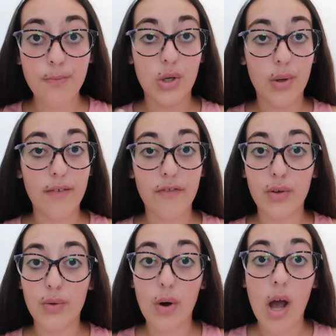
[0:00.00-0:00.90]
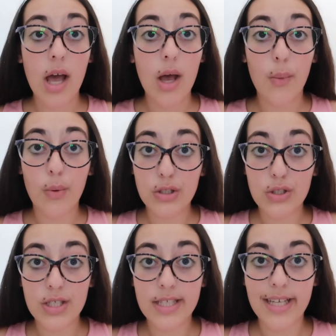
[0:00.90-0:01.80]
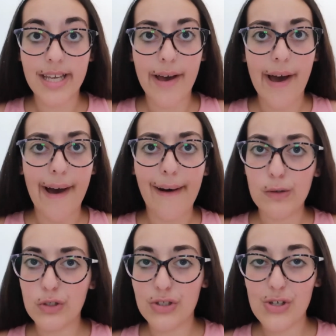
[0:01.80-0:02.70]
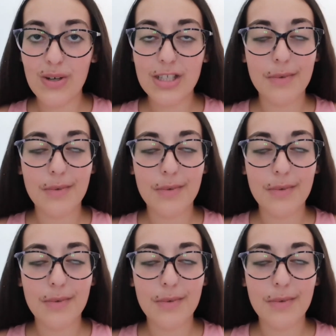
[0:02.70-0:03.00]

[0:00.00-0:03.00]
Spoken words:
So if you want to see how to do it,